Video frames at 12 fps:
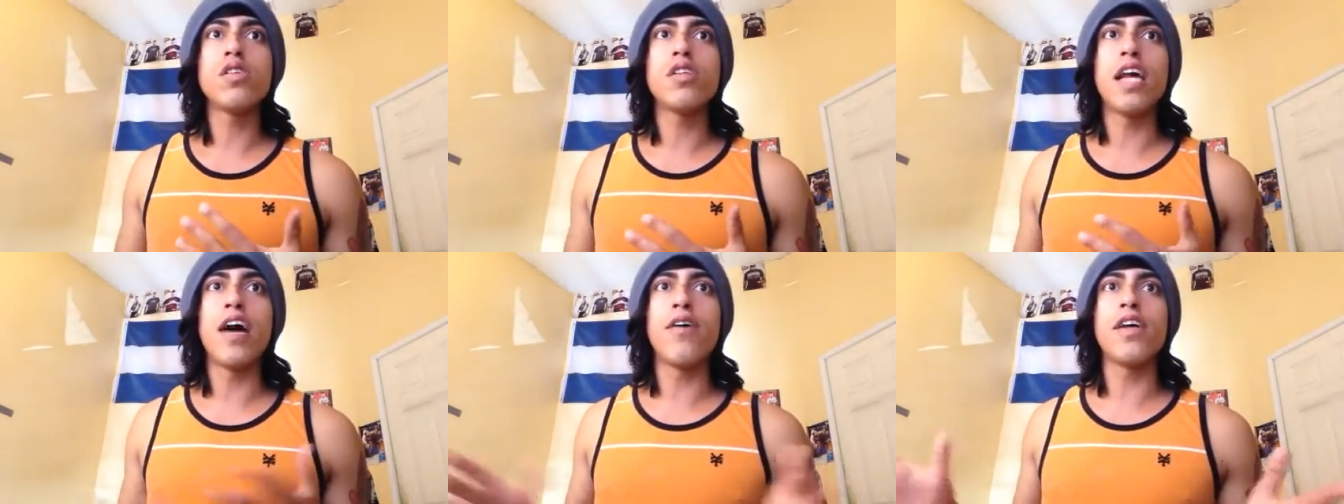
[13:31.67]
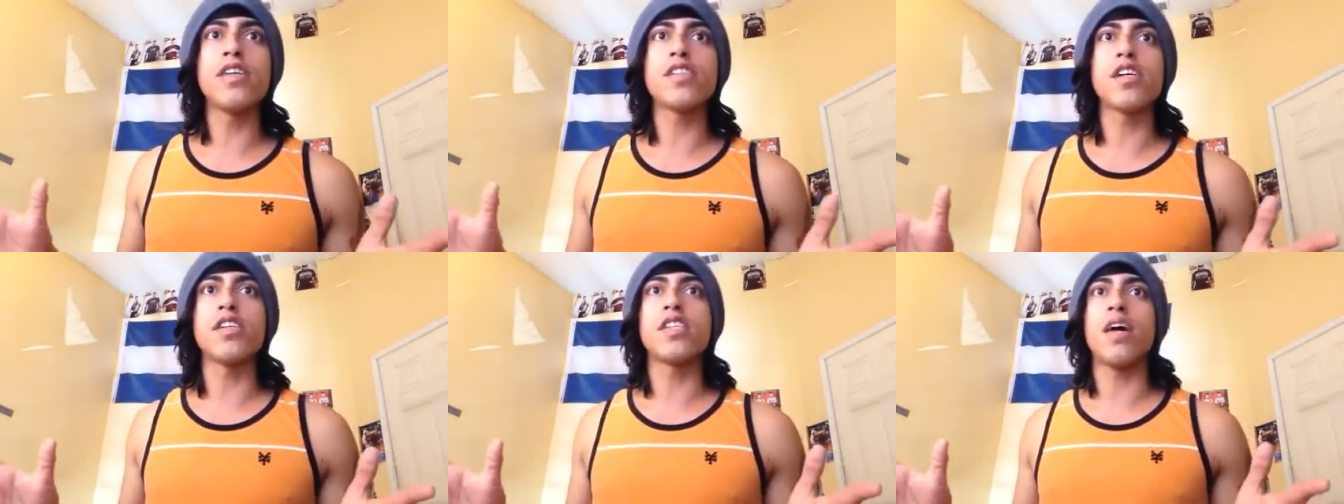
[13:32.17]
now it is
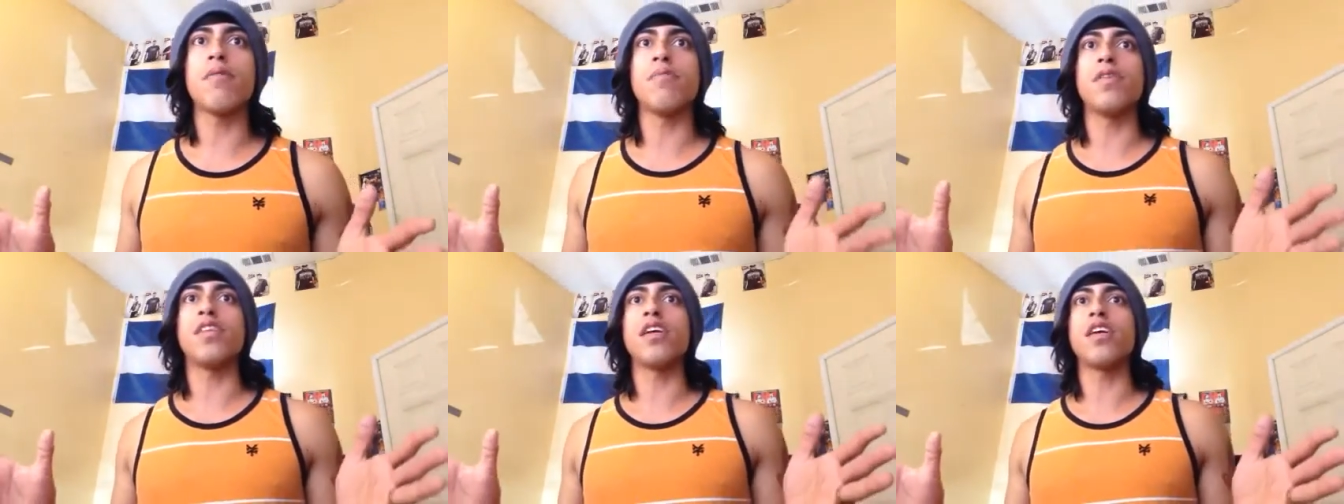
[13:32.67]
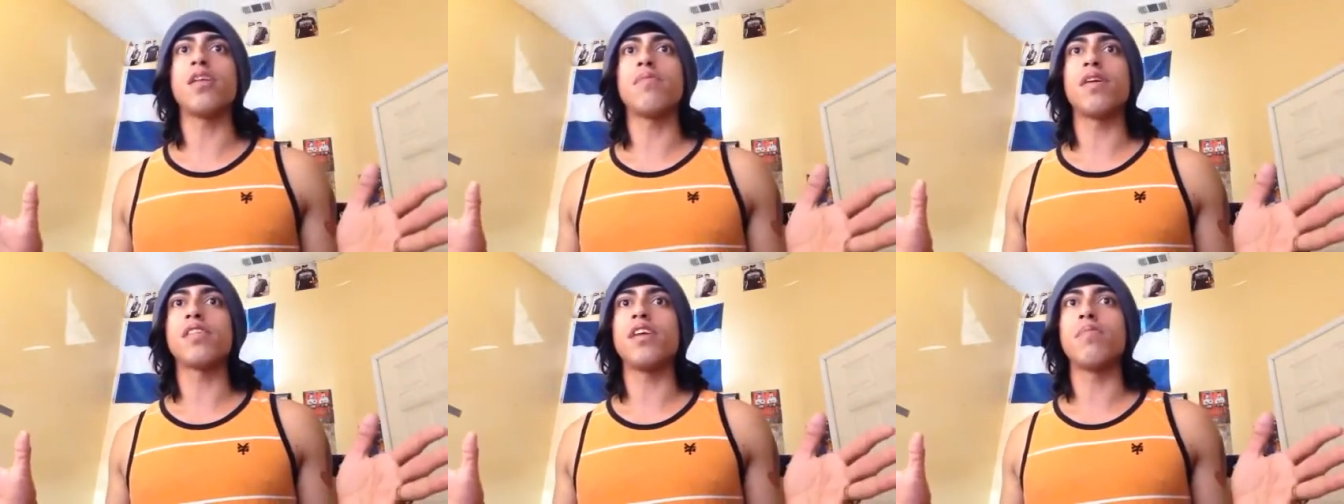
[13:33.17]
a good time to be thinking
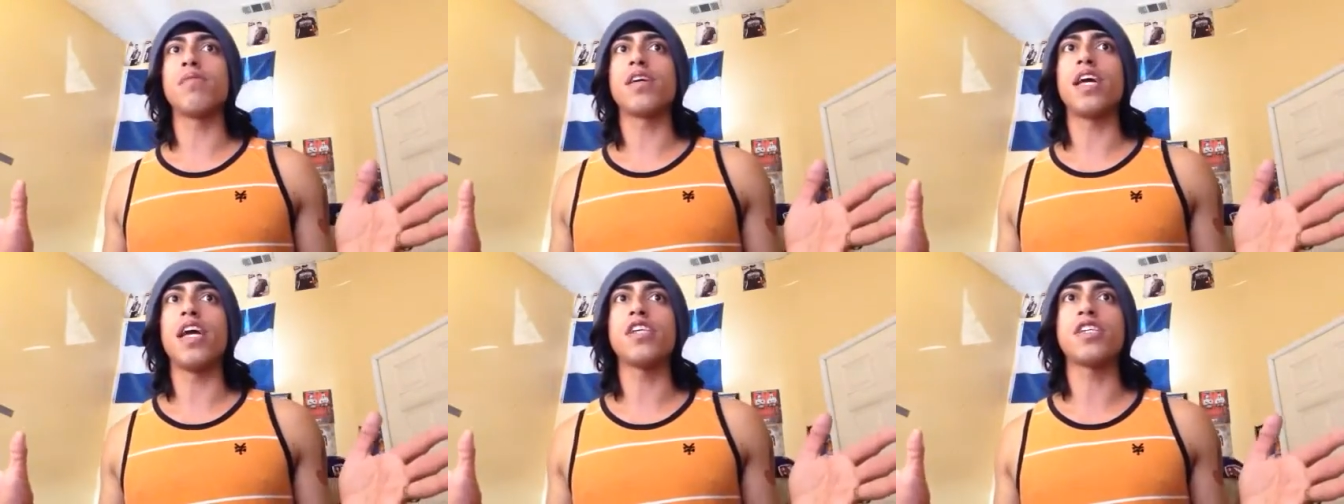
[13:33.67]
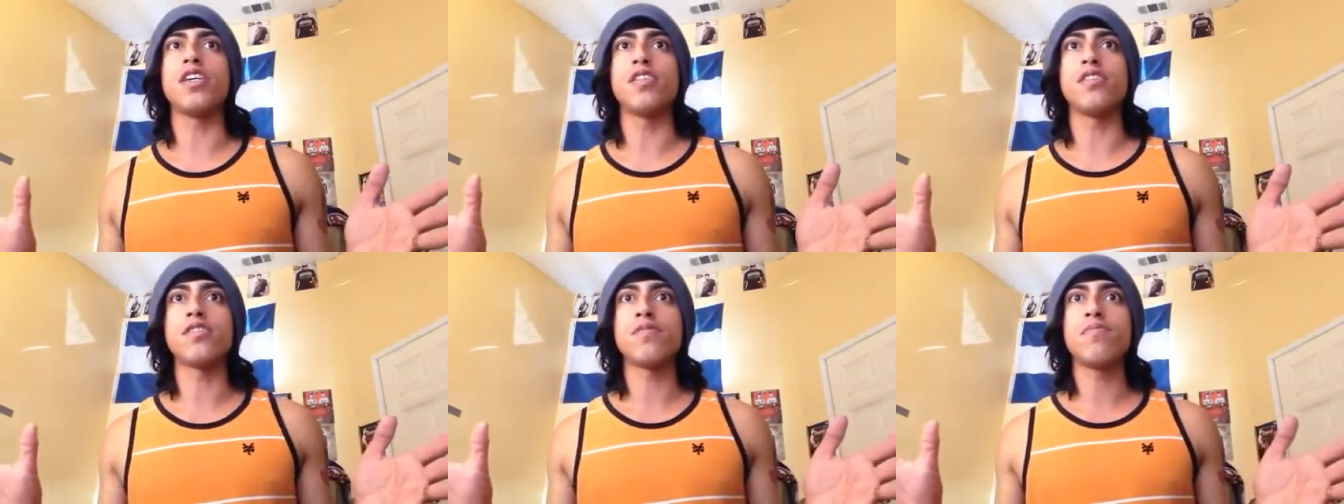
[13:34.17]
about the
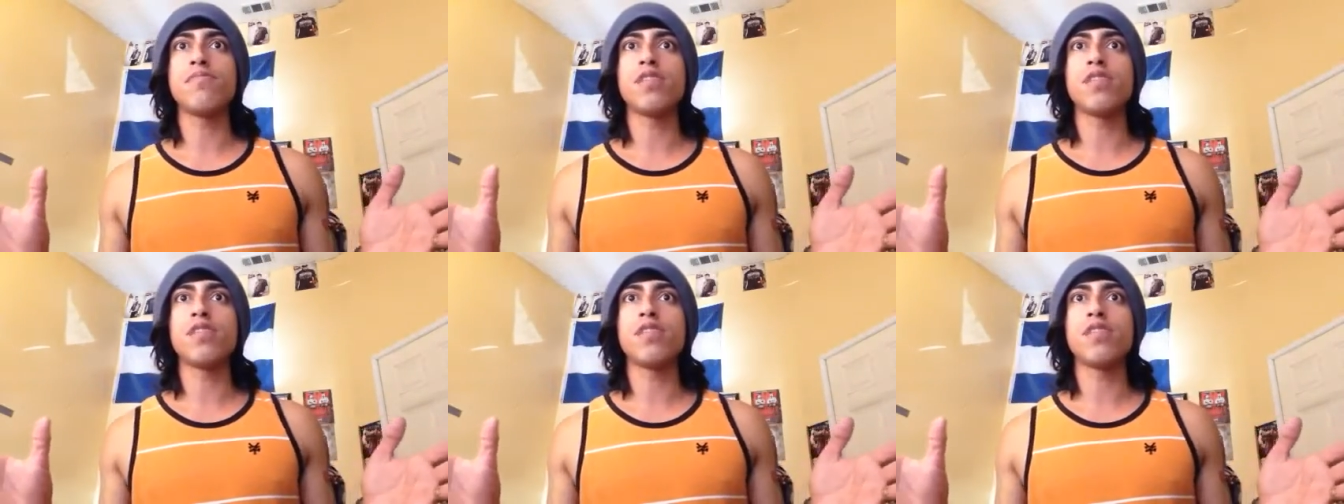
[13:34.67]
implications